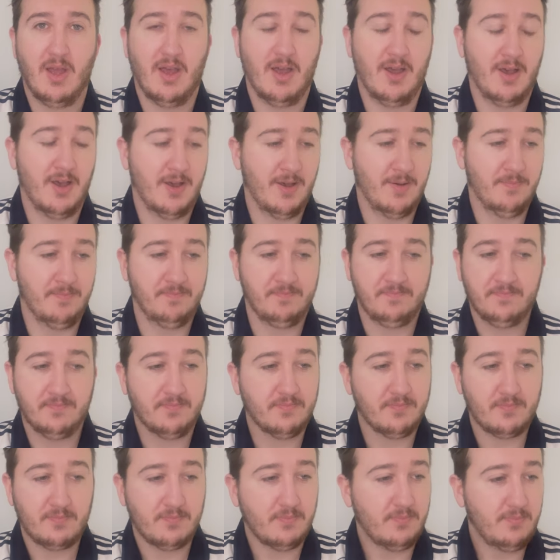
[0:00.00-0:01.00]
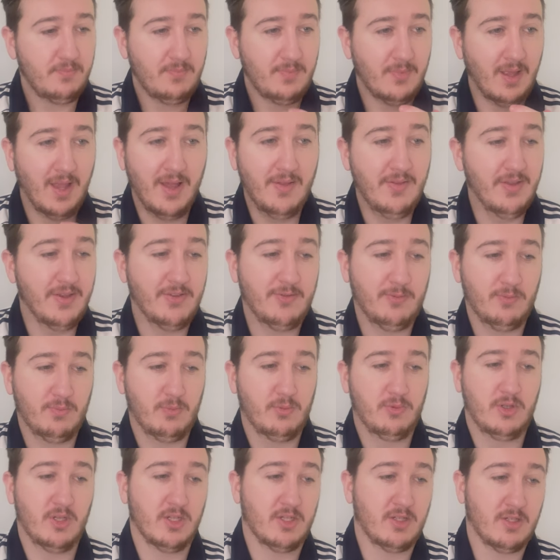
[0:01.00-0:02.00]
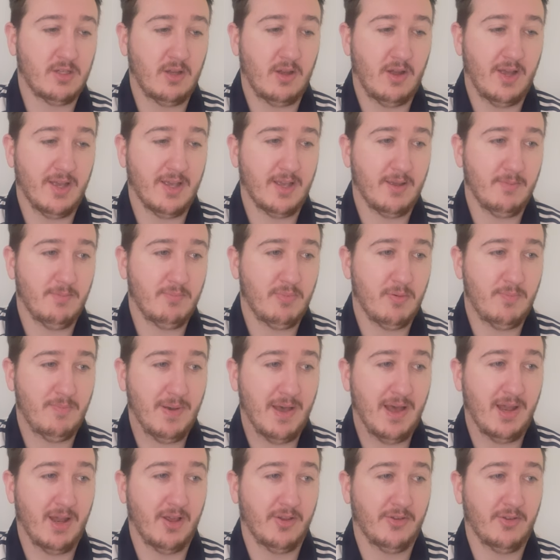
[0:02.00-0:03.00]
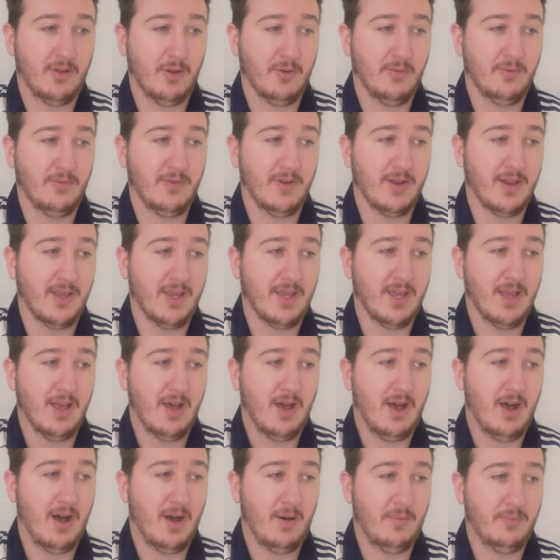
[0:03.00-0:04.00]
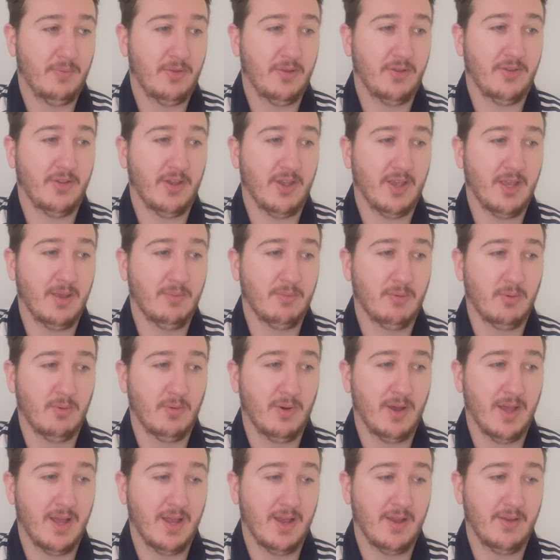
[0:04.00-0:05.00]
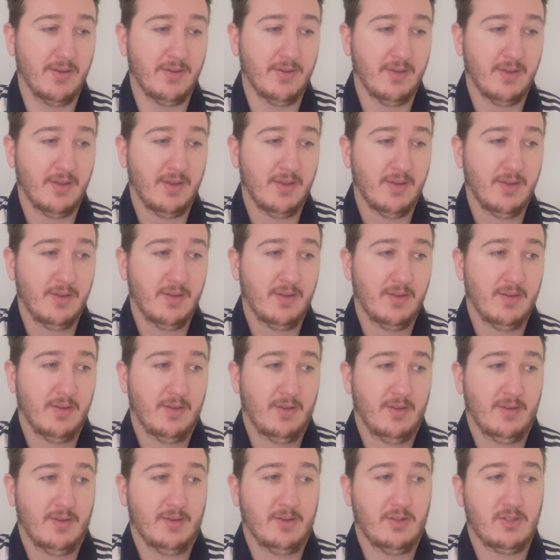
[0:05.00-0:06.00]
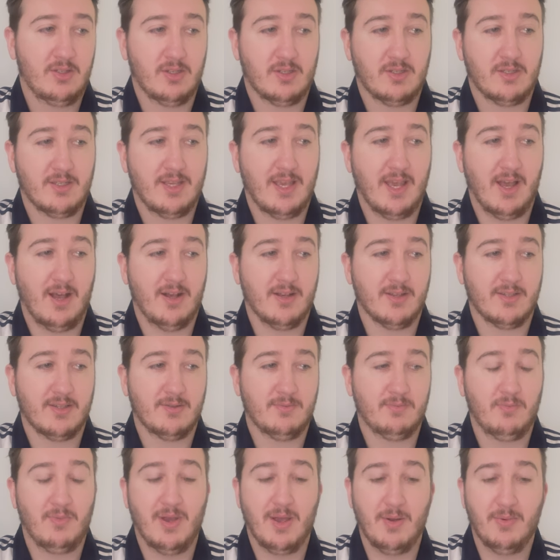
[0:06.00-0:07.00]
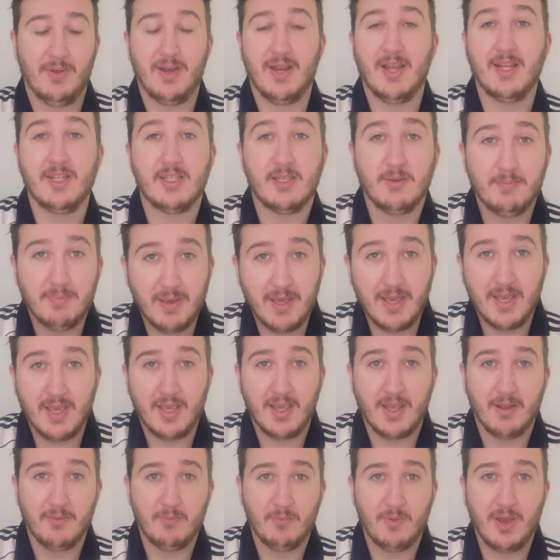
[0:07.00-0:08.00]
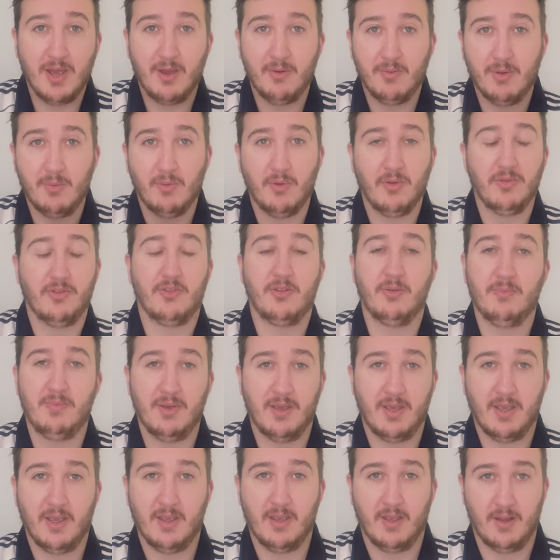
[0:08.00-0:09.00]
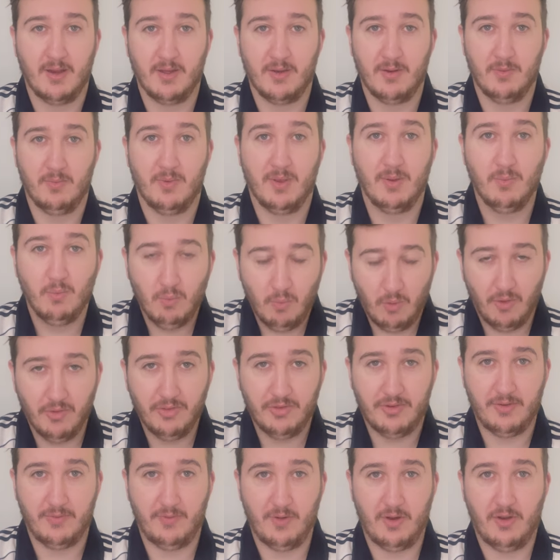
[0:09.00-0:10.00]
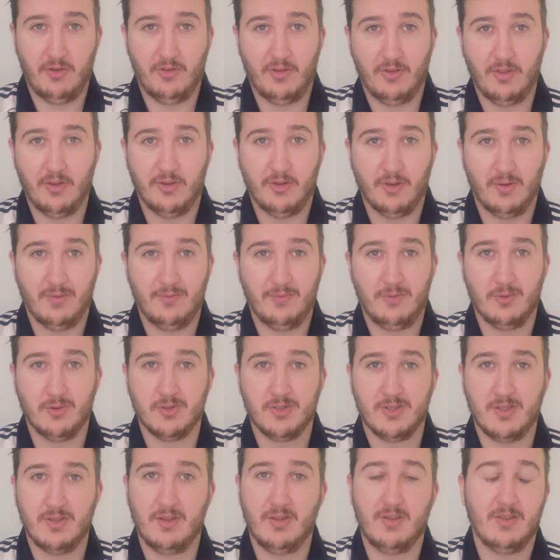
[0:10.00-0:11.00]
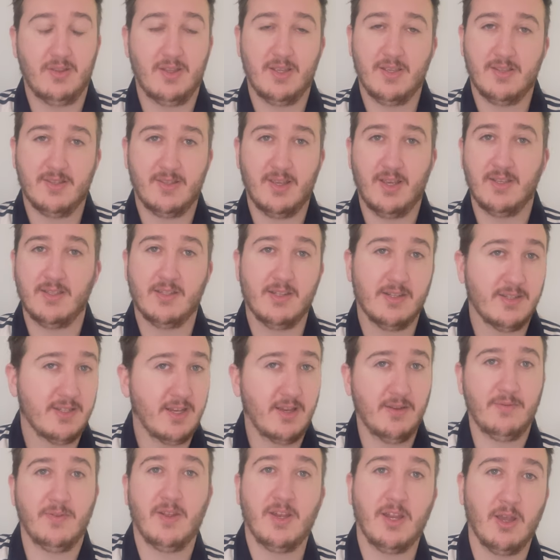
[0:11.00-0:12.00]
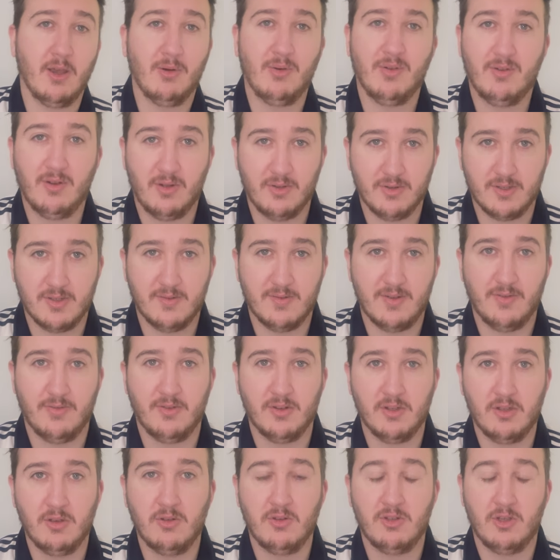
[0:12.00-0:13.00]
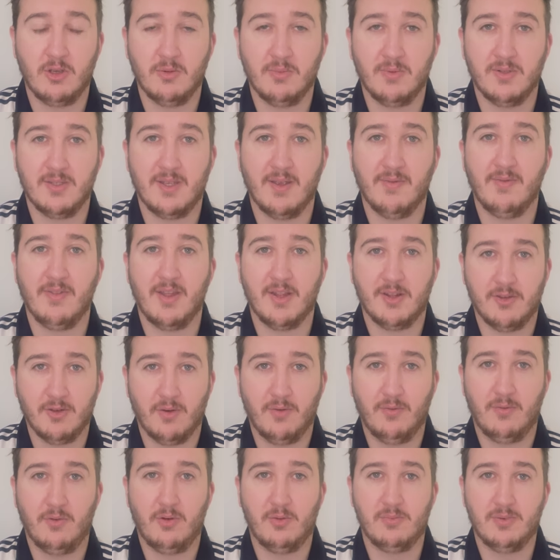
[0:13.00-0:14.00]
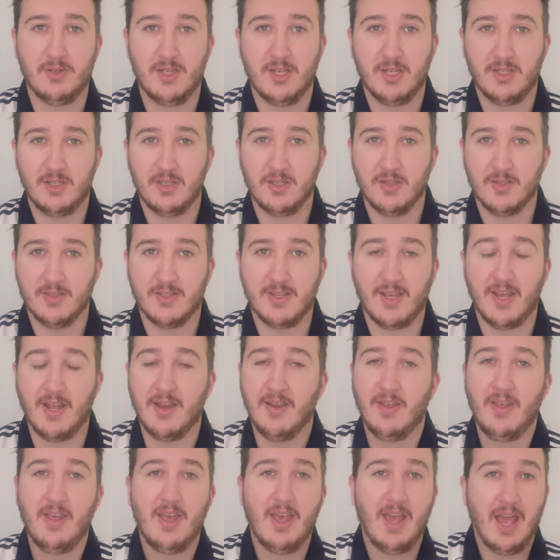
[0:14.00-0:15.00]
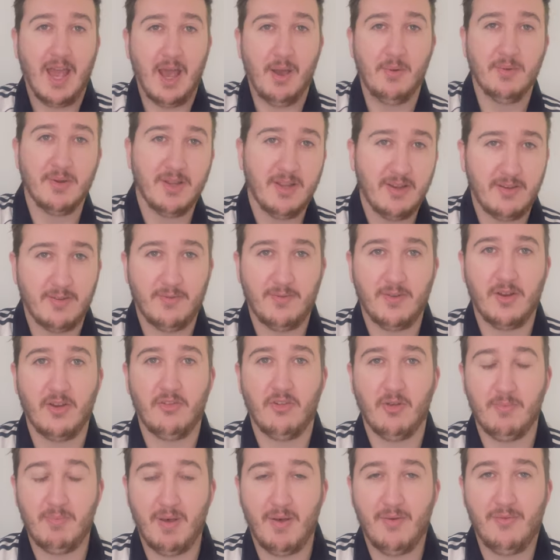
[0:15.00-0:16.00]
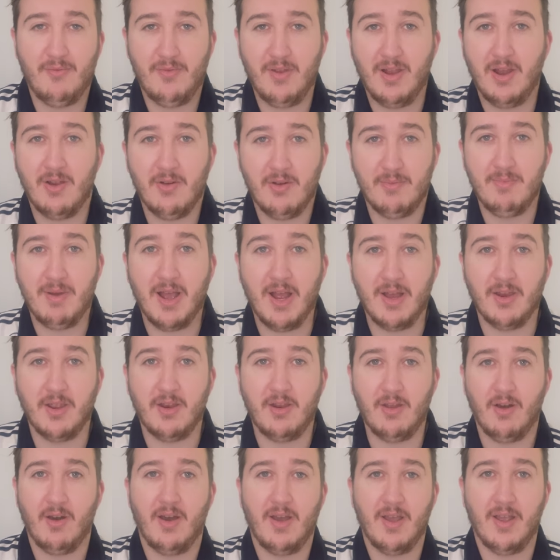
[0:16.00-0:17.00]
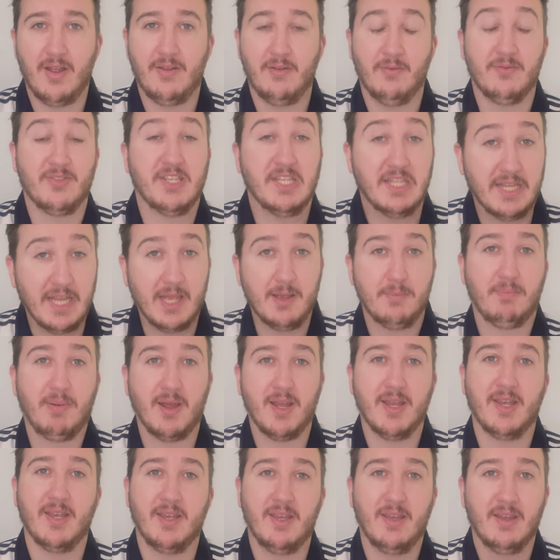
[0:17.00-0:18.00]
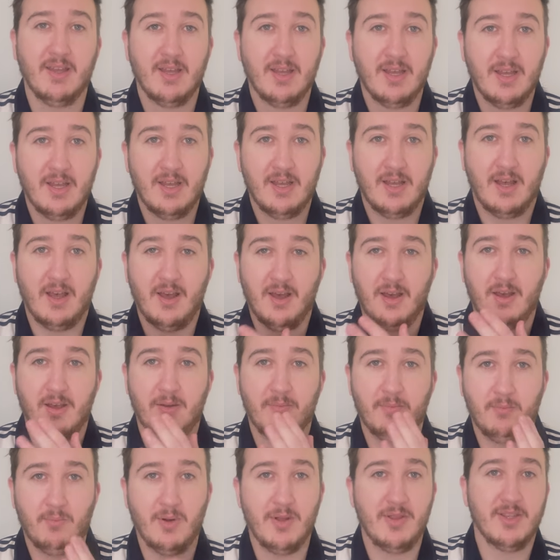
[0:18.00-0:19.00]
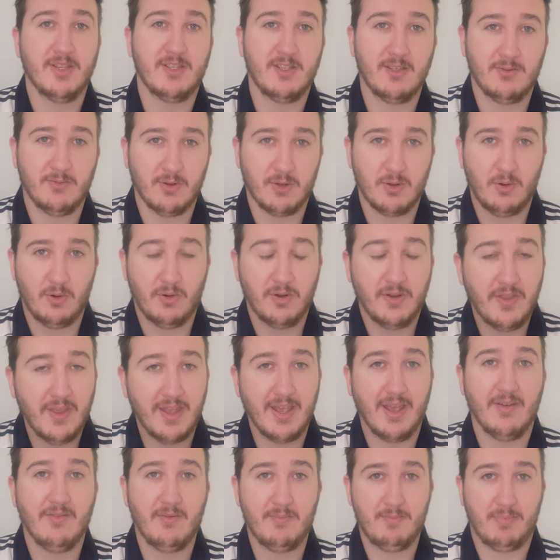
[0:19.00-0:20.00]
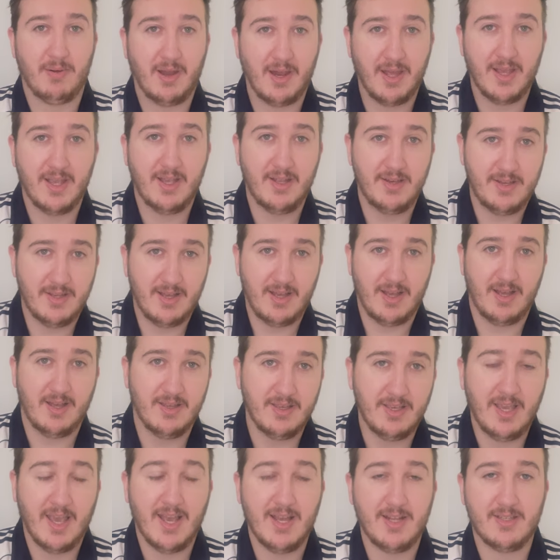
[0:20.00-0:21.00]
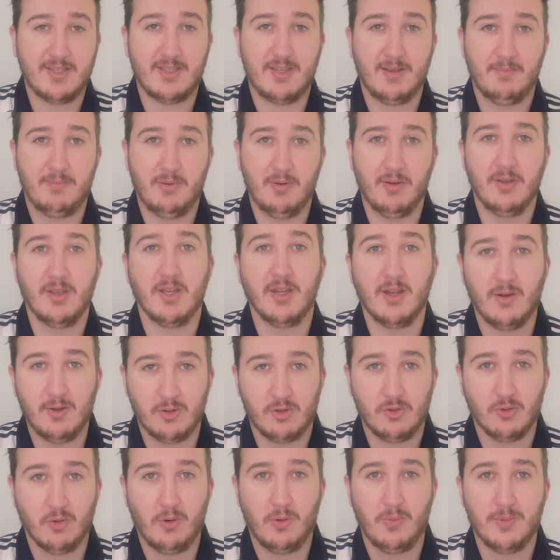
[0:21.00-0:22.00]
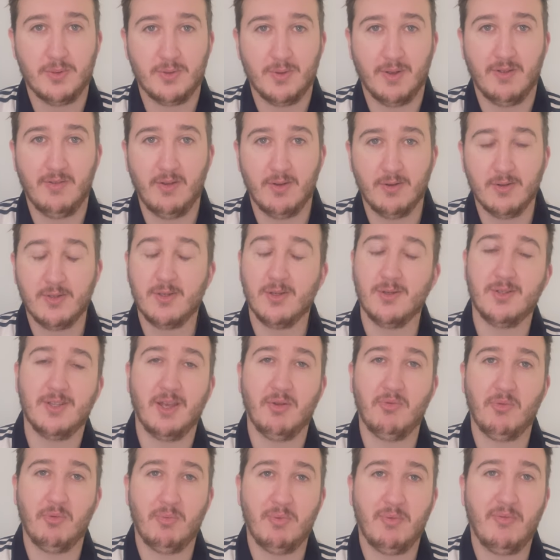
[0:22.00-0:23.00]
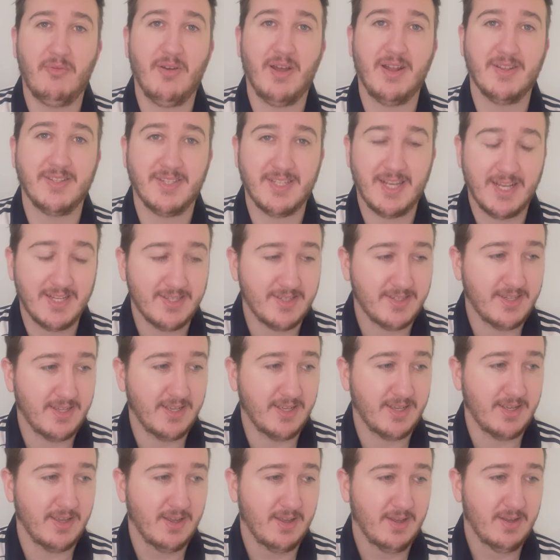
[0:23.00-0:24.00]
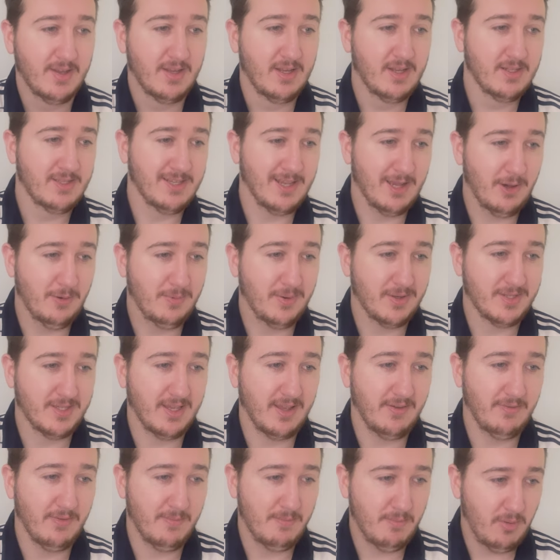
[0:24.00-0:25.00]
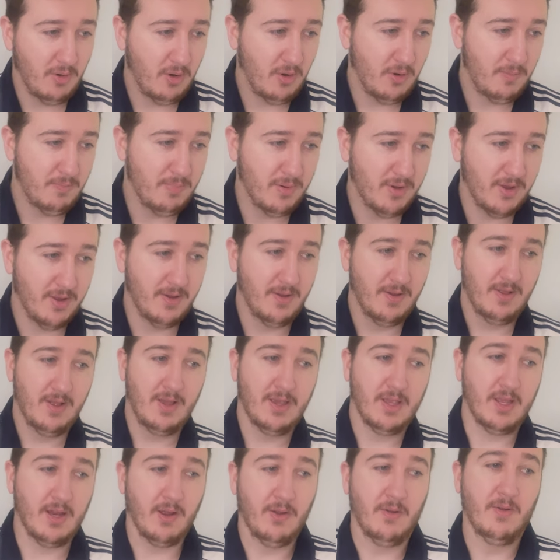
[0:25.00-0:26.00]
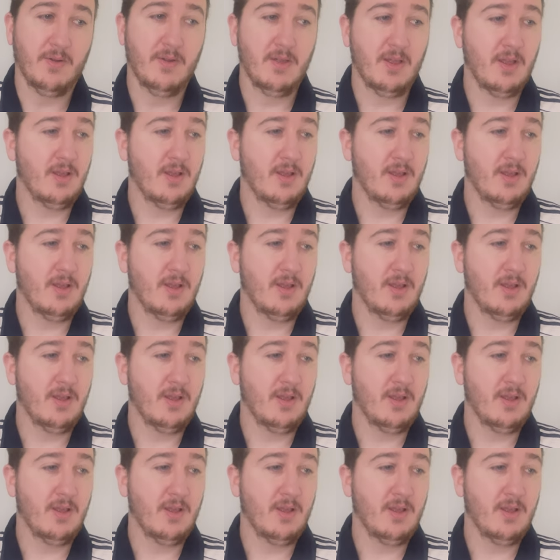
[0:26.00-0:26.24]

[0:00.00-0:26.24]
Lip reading: And this will just, like, propel us, hopefully, up the table and just get us where we need to be and where we want to be. You know, we want to finish in the top four this season. I did a video with lots of different YouTubers giving their top four predictions, saying how we need to finish above Villa and Man United. Obviously, they play, when this is recorded, they haven't played yet. But, you know, a draw between those two teams would be fantastic to help us even more. But, you know,